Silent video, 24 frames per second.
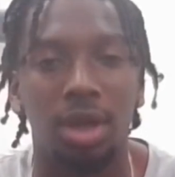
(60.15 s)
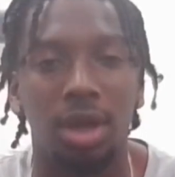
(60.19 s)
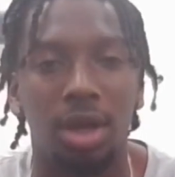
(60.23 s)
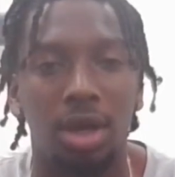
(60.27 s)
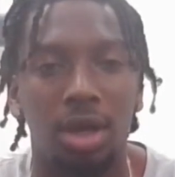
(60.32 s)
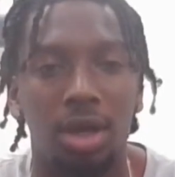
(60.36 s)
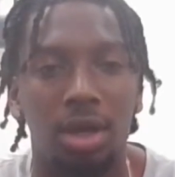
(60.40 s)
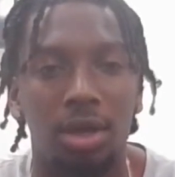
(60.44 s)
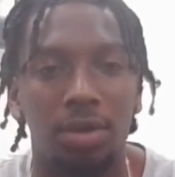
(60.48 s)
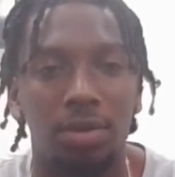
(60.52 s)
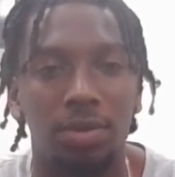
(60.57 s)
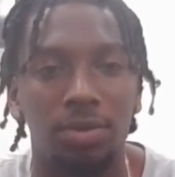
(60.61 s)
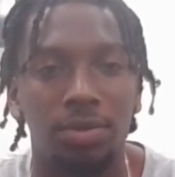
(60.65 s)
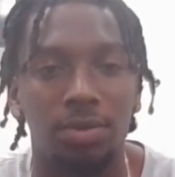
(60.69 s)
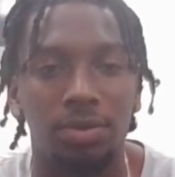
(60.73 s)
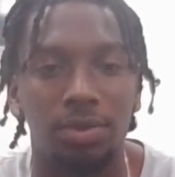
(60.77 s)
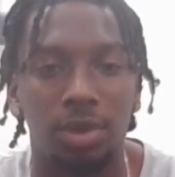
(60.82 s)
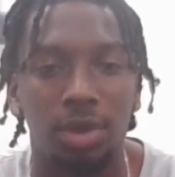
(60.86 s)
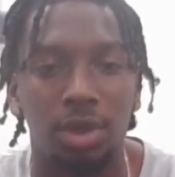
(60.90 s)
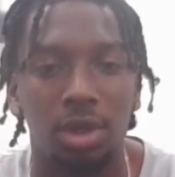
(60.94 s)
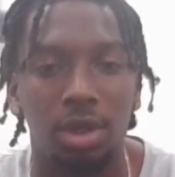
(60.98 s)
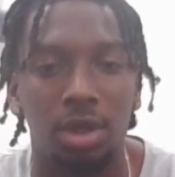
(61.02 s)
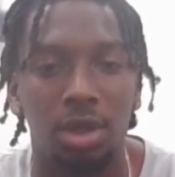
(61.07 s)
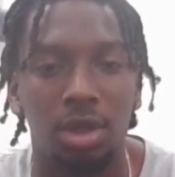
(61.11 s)

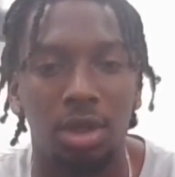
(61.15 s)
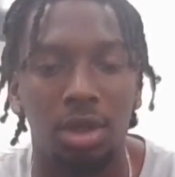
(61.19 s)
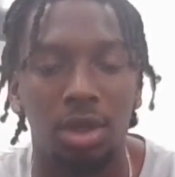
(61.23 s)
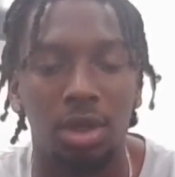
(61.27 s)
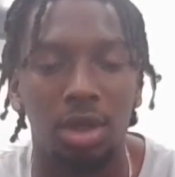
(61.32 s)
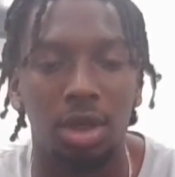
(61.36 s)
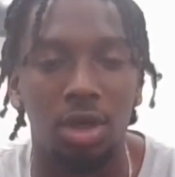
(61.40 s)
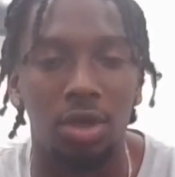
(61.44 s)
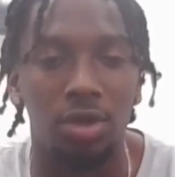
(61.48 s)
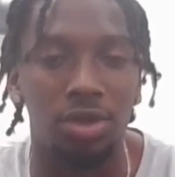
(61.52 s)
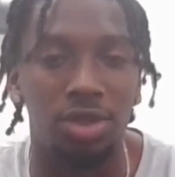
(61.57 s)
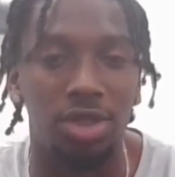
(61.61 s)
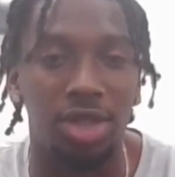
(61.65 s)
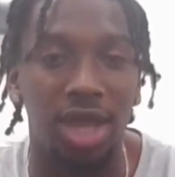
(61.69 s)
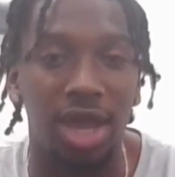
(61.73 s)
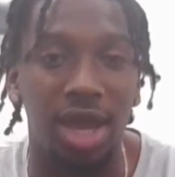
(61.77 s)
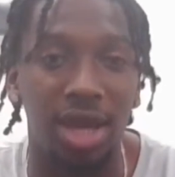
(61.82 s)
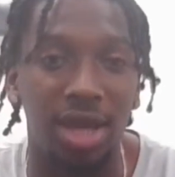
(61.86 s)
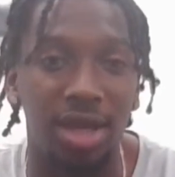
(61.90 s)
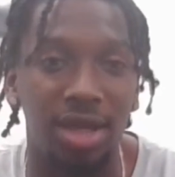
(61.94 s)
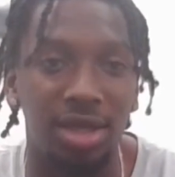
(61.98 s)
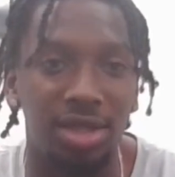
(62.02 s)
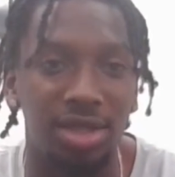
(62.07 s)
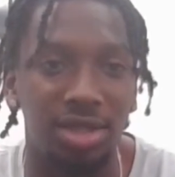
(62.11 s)
Coach
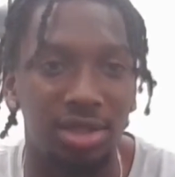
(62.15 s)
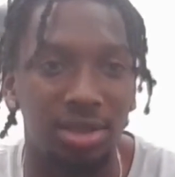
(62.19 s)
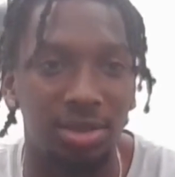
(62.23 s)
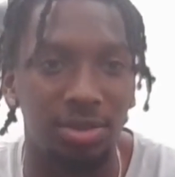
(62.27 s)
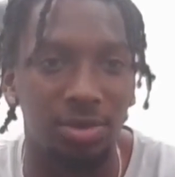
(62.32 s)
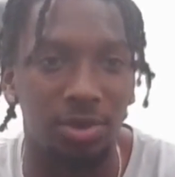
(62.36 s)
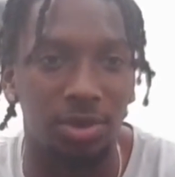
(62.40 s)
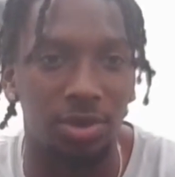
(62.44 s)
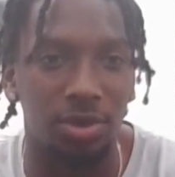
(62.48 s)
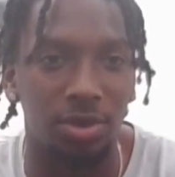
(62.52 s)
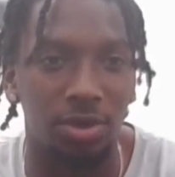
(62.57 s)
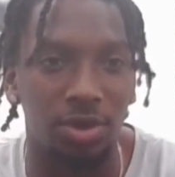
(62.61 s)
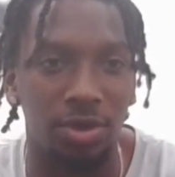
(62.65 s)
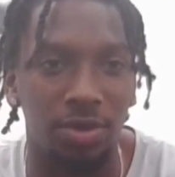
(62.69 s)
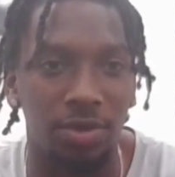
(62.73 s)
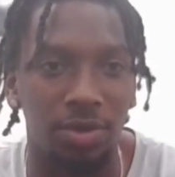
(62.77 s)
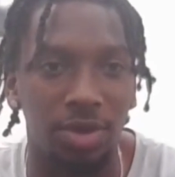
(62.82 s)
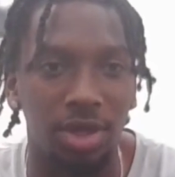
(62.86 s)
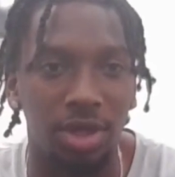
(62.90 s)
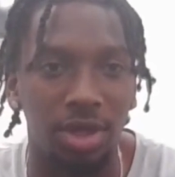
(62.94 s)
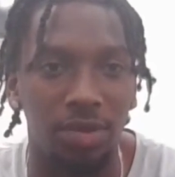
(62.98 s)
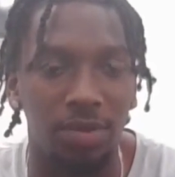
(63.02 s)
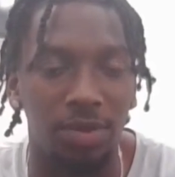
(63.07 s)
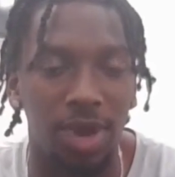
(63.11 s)
Gaddis recruited
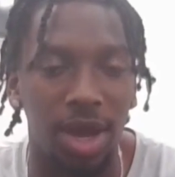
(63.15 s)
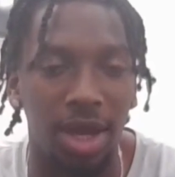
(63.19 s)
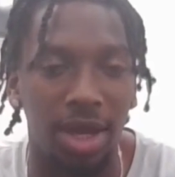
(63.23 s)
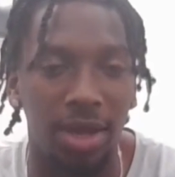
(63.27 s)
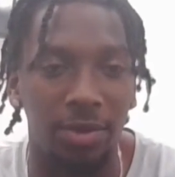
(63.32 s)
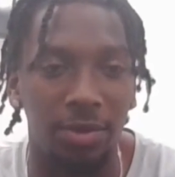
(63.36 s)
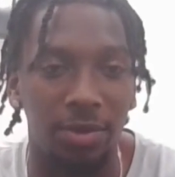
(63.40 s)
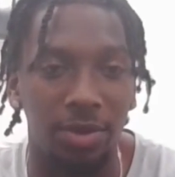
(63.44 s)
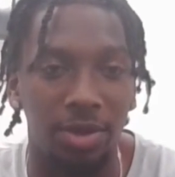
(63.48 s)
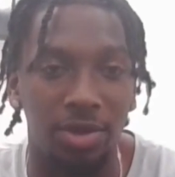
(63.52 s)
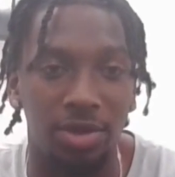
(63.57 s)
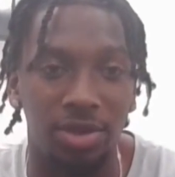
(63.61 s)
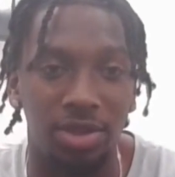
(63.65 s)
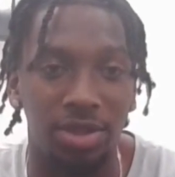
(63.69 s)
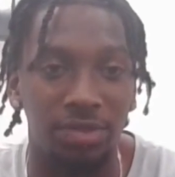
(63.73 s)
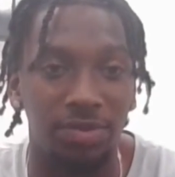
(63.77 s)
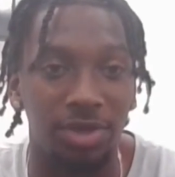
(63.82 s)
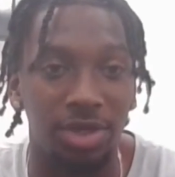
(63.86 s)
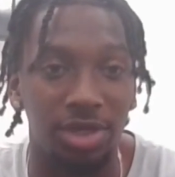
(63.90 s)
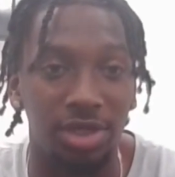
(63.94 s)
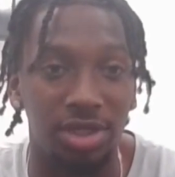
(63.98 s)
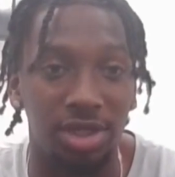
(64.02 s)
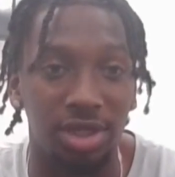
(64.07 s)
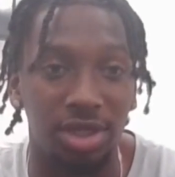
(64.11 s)
me back when he was in
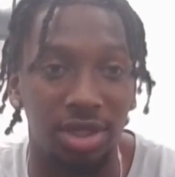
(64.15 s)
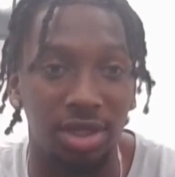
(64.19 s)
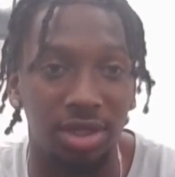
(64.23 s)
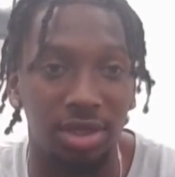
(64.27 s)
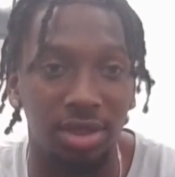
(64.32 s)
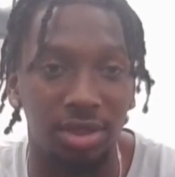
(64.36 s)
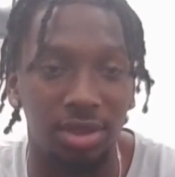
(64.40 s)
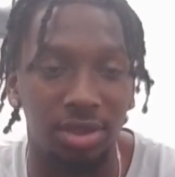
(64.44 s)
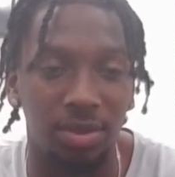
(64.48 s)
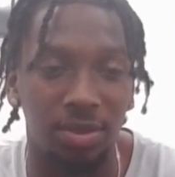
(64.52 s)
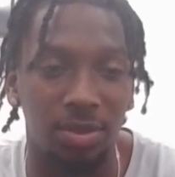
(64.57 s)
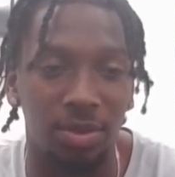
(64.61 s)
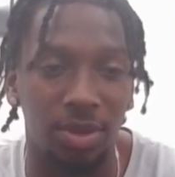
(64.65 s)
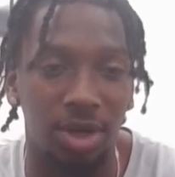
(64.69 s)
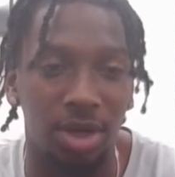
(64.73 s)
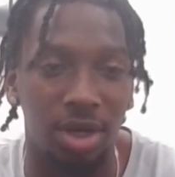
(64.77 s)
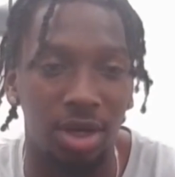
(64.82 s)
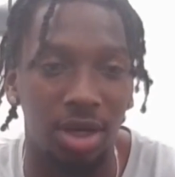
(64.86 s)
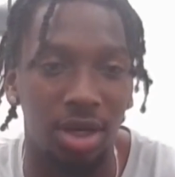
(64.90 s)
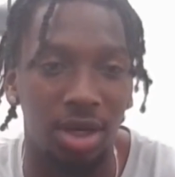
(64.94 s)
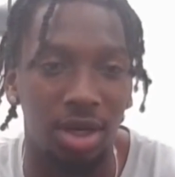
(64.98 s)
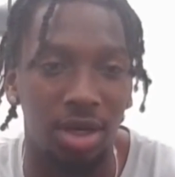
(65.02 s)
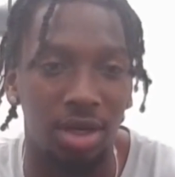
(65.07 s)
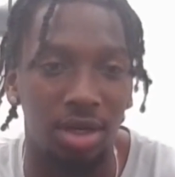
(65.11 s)
Michigan,
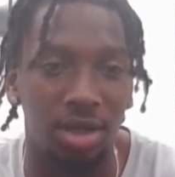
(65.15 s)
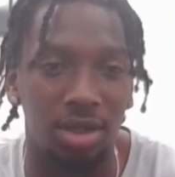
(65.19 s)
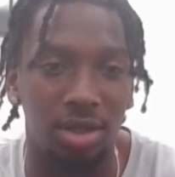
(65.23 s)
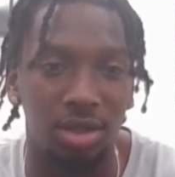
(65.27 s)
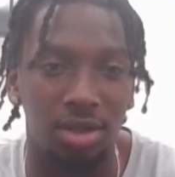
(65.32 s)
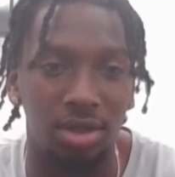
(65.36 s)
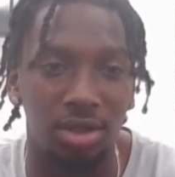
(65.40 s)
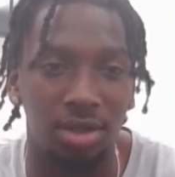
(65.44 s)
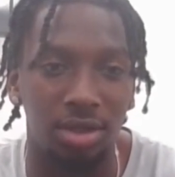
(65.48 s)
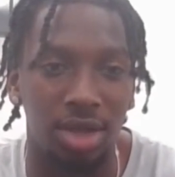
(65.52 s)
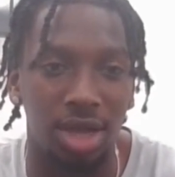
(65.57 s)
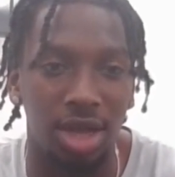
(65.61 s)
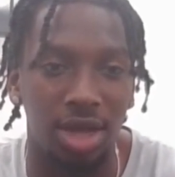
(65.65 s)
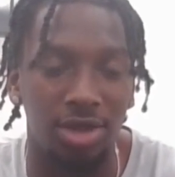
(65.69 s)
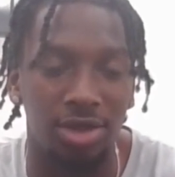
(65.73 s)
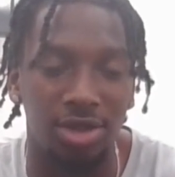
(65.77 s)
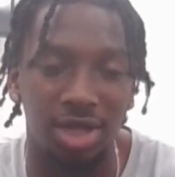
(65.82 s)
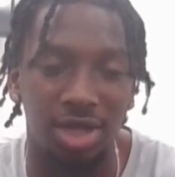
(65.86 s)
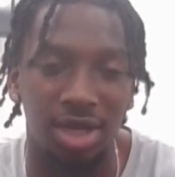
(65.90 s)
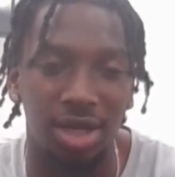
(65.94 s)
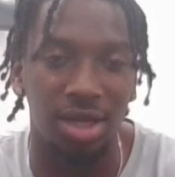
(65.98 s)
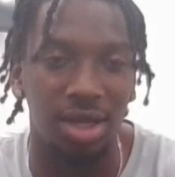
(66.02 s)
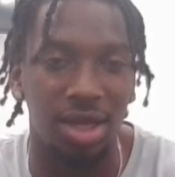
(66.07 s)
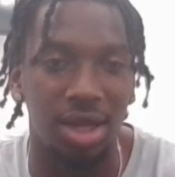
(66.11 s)
but
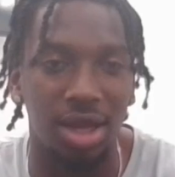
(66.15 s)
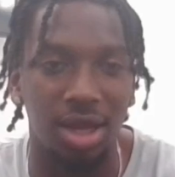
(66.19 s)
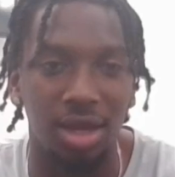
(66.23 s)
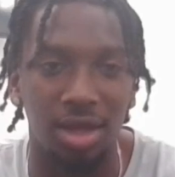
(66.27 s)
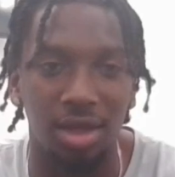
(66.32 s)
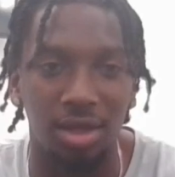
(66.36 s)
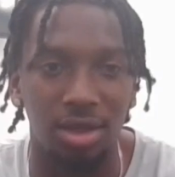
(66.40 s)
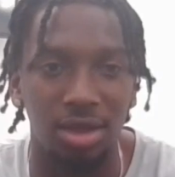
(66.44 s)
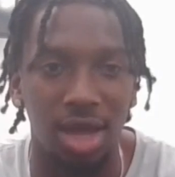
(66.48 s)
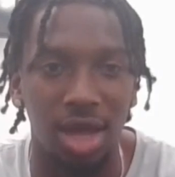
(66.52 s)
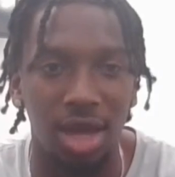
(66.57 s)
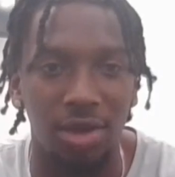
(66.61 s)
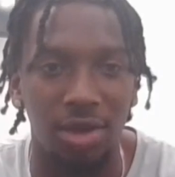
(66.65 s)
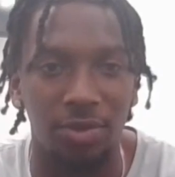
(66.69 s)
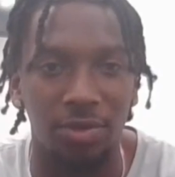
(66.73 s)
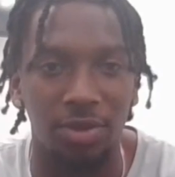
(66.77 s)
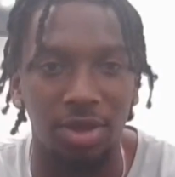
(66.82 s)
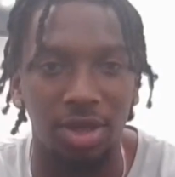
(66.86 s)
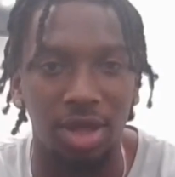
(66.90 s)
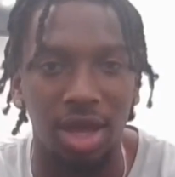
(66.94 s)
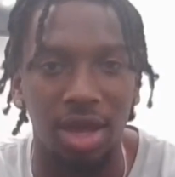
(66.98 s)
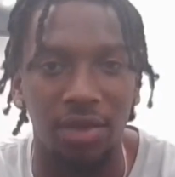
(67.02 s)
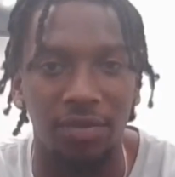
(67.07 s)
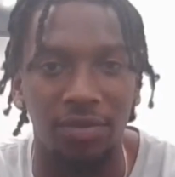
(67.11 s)
outside that, I didn't
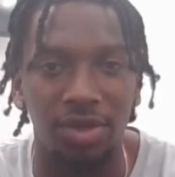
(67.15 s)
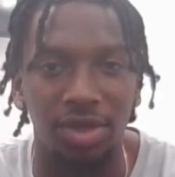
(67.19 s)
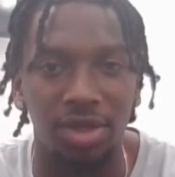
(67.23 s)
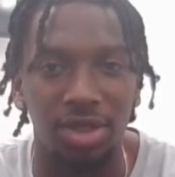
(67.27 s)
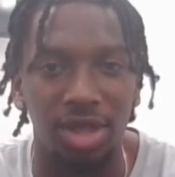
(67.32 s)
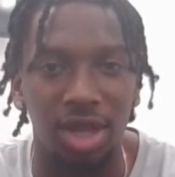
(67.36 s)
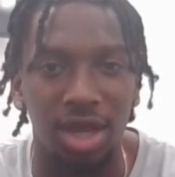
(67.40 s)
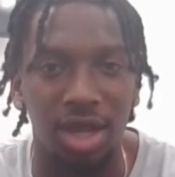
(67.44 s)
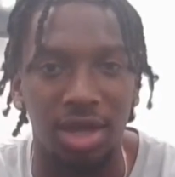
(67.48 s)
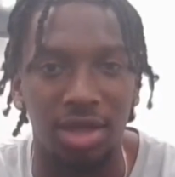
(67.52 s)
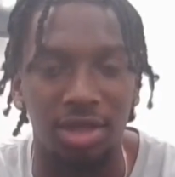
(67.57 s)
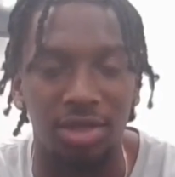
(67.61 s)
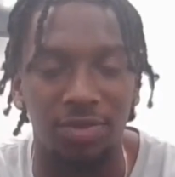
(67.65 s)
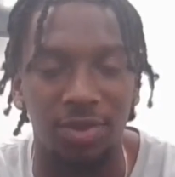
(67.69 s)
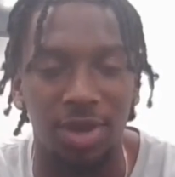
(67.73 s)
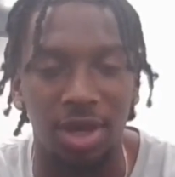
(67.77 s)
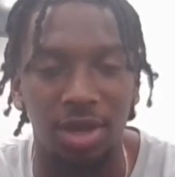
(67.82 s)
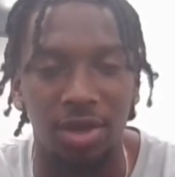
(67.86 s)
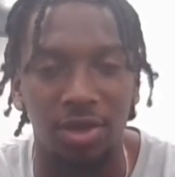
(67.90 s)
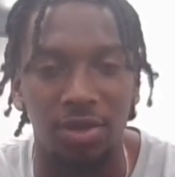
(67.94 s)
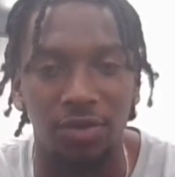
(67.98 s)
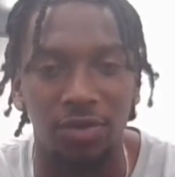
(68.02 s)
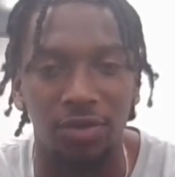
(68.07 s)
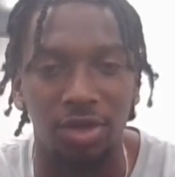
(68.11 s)
really have any ties
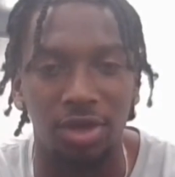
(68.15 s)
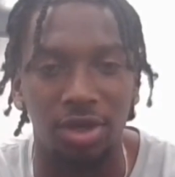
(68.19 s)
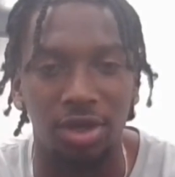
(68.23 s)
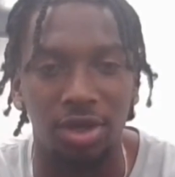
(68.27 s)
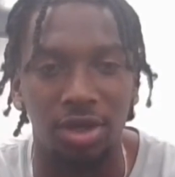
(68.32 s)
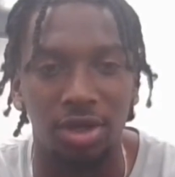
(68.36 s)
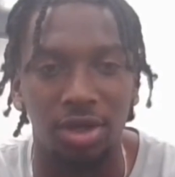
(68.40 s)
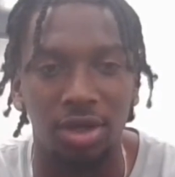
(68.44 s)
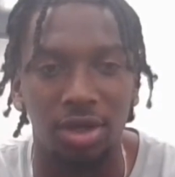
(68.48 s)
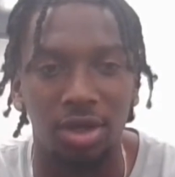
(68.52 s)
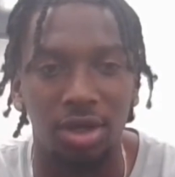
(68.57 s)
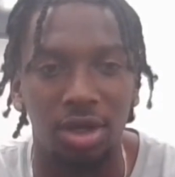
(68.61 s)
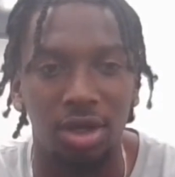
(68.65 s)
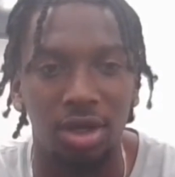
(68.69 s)
back over here.